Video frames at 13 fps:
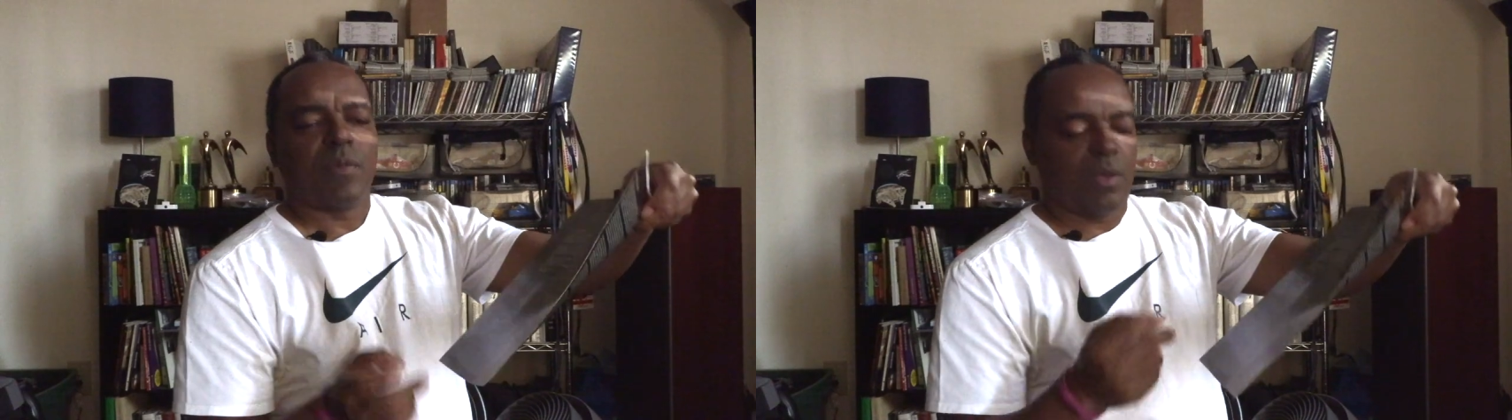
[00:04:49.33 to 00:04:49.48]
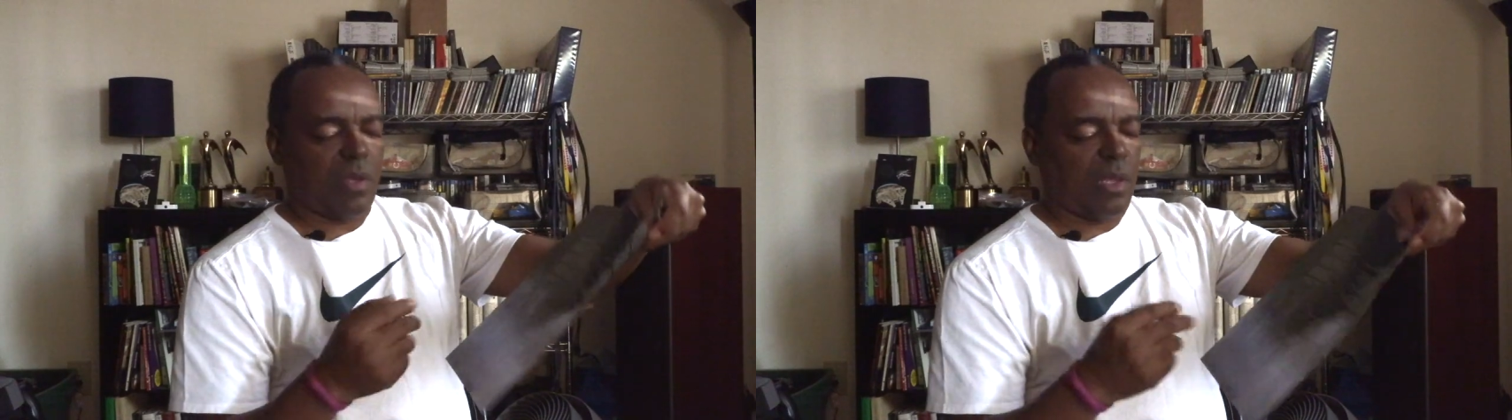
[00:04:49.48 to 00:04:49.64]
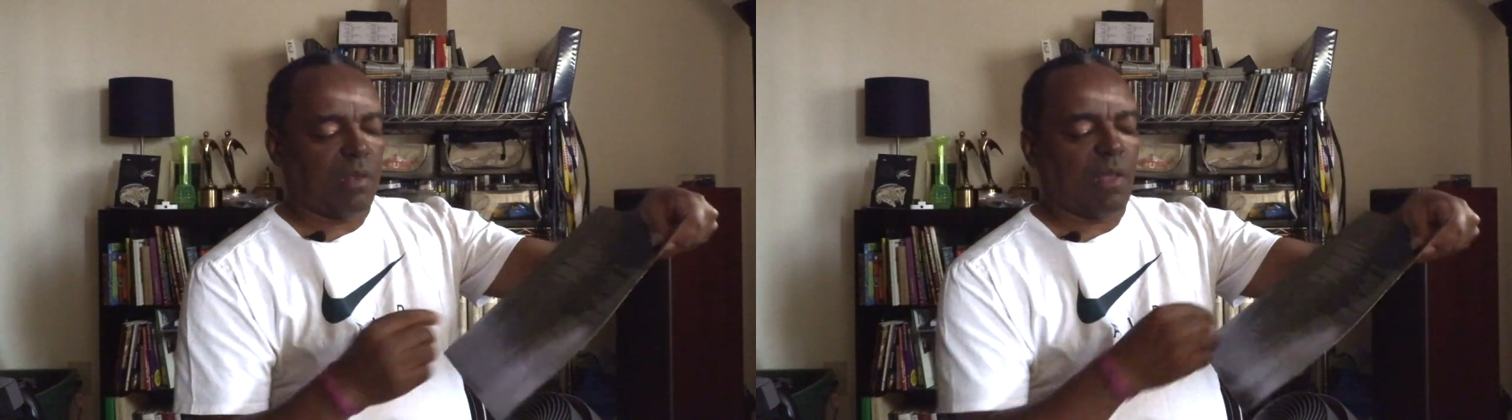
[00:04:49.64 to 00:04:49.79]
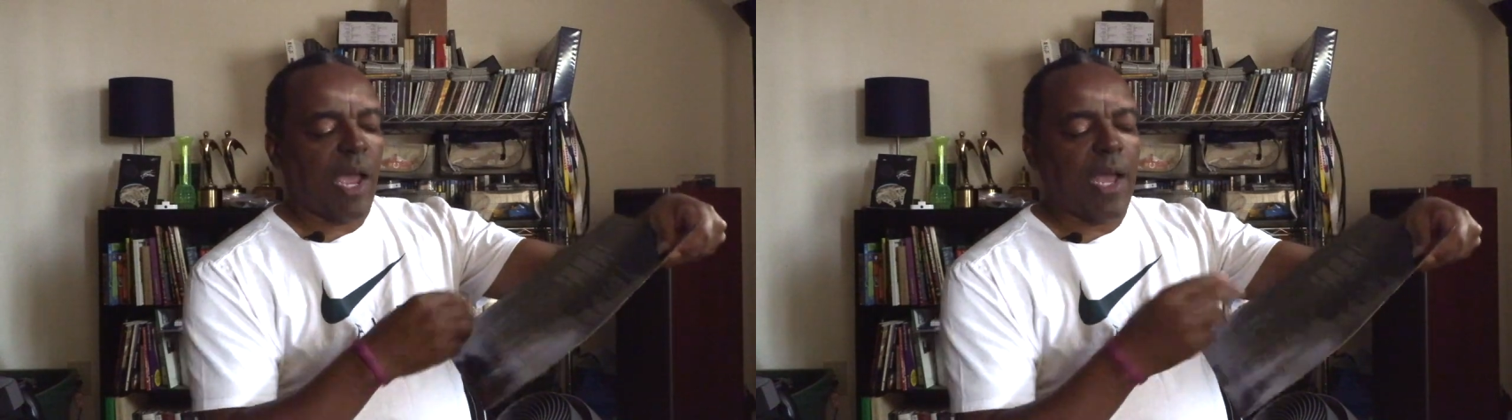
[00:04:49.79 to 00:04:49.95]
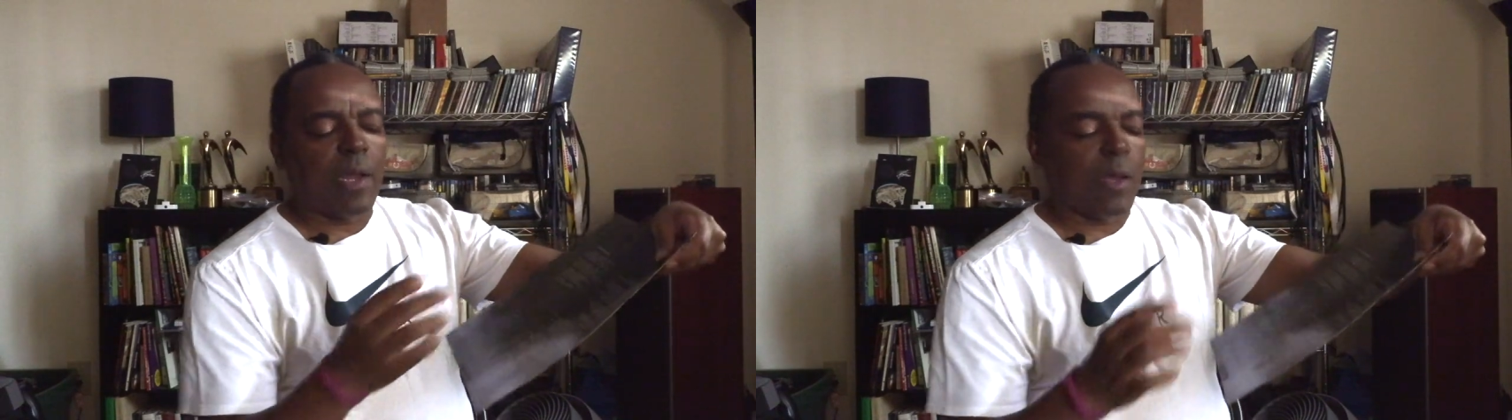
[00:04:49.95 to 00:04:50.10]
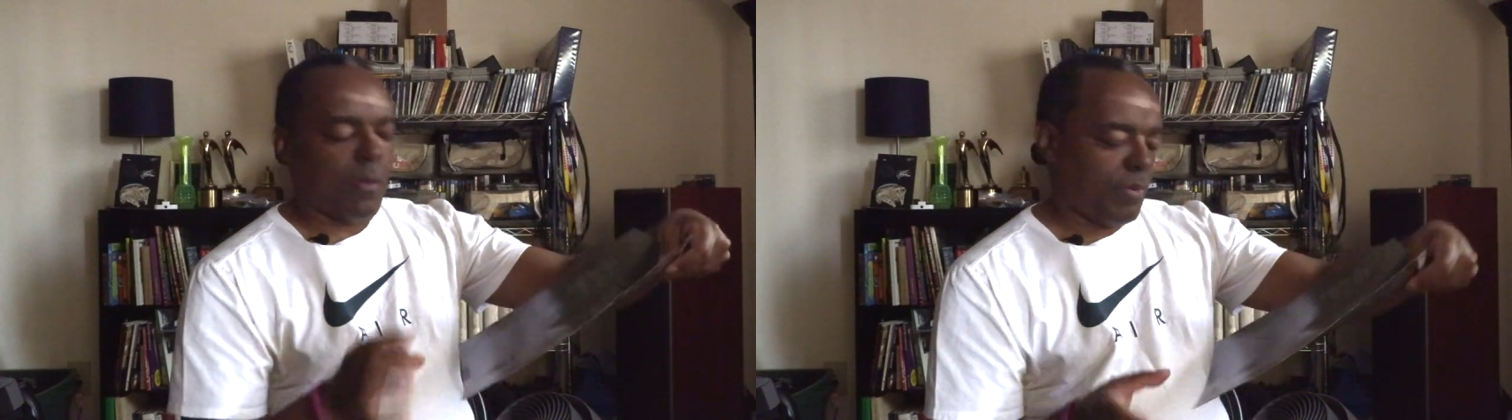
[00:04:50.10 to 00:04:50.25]
the
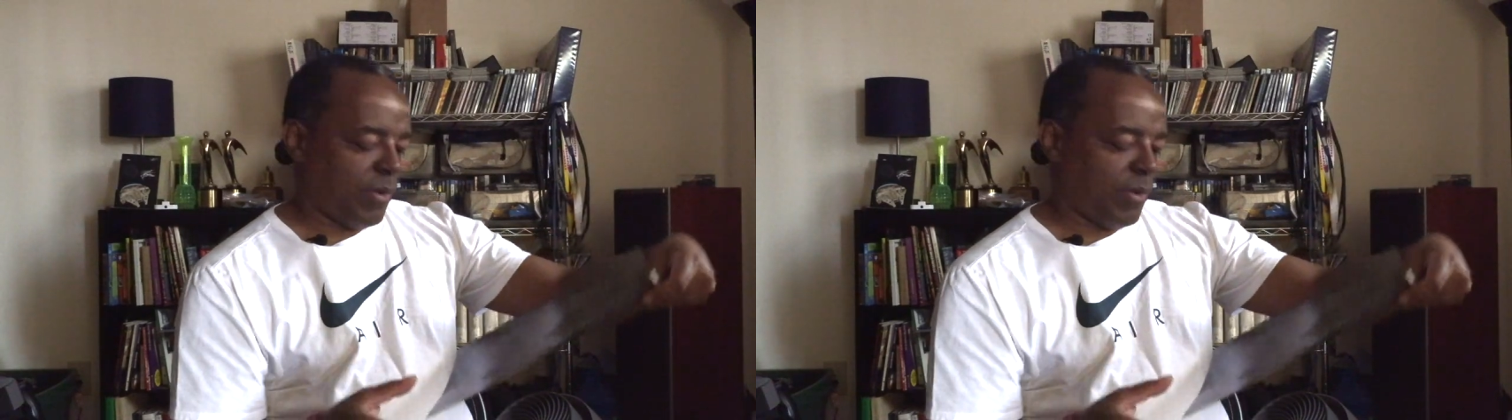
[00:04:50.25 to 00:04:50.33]
lineup.